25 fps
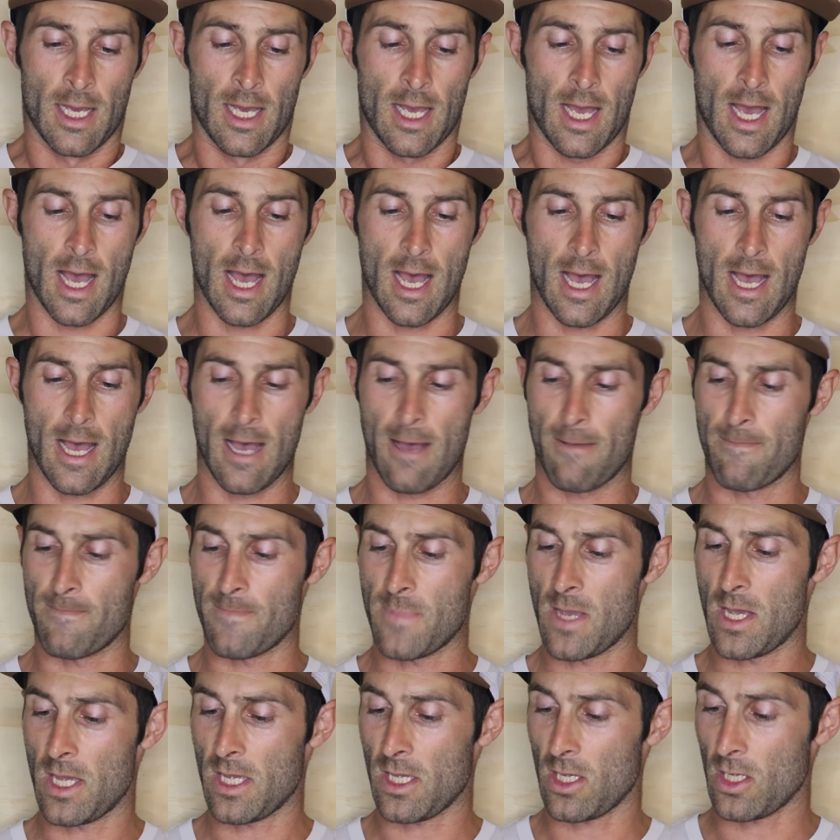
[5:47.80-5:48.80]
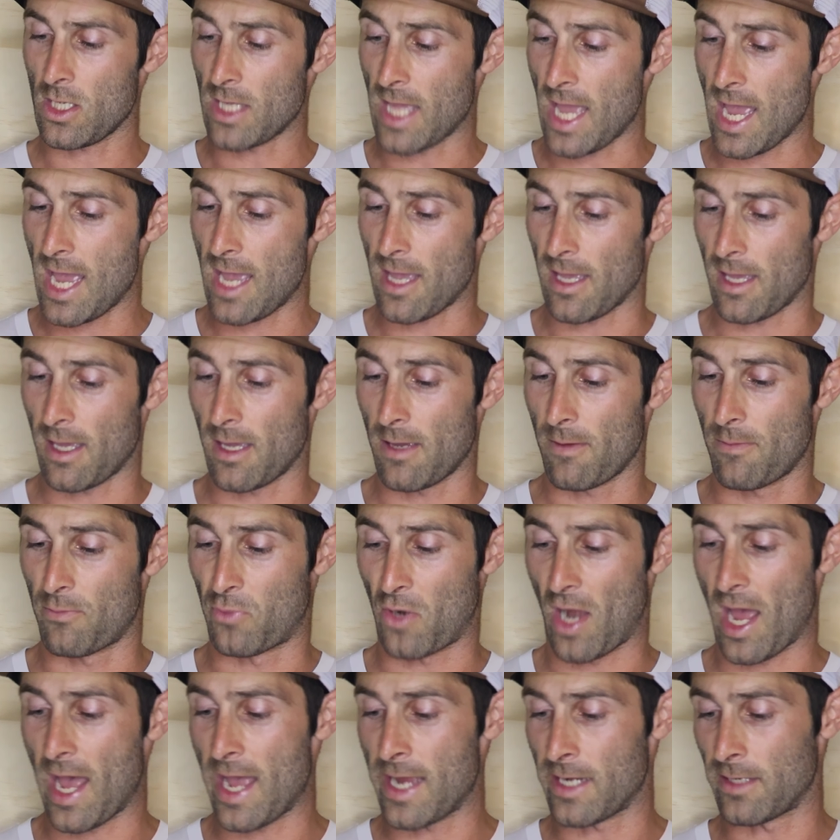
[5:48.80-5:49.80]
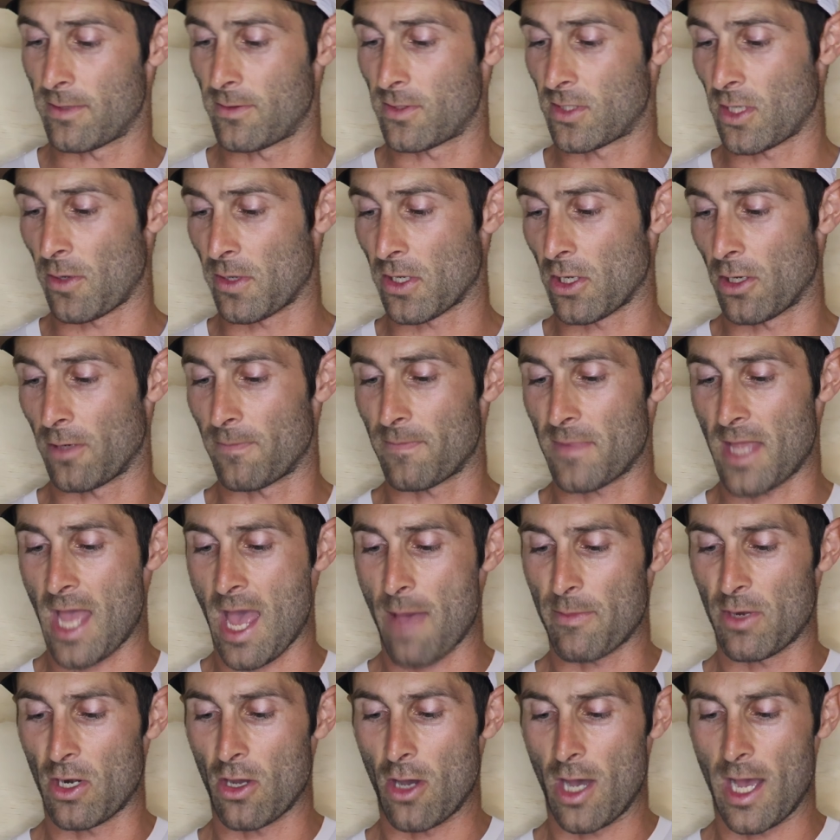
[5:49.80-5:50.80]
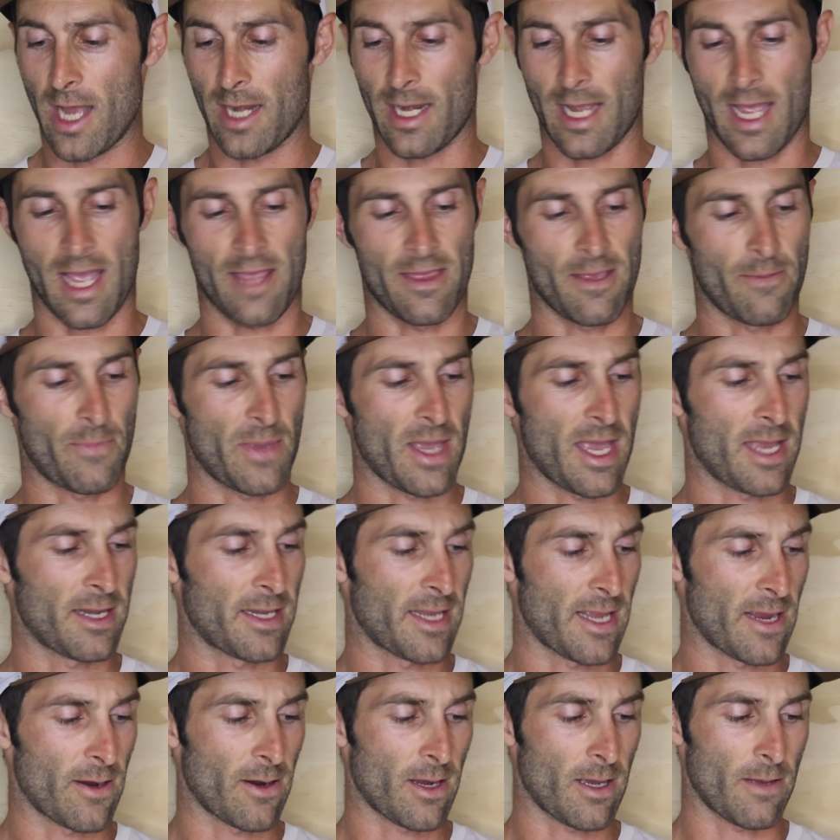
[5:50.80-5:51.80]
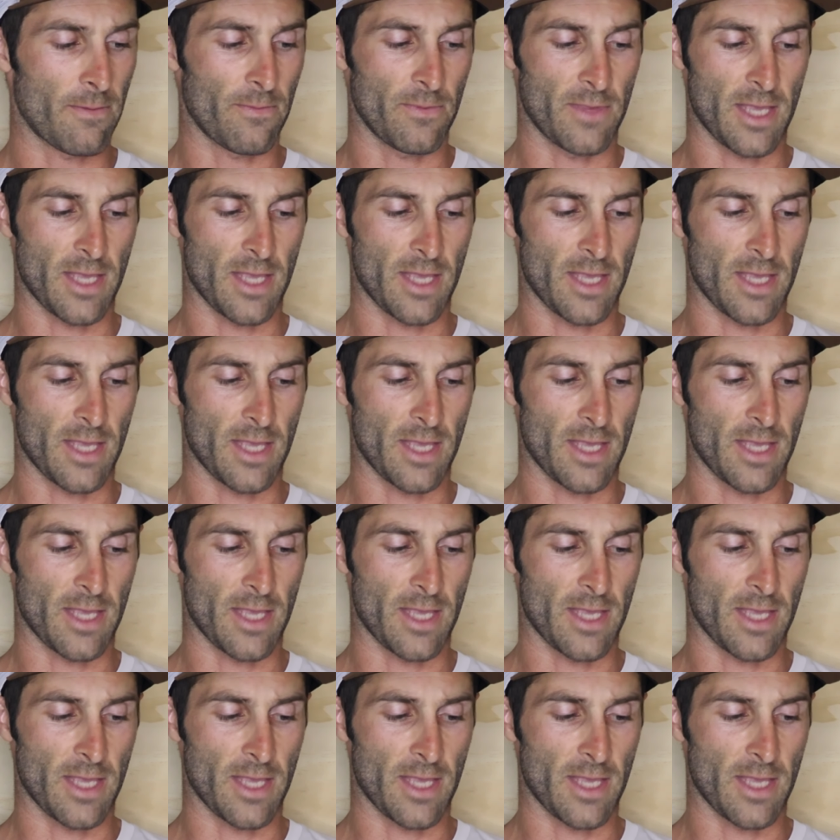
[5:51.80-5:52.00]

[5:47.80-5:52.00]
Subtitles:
Yeah, braid. So we got Ammonite and the Pandera.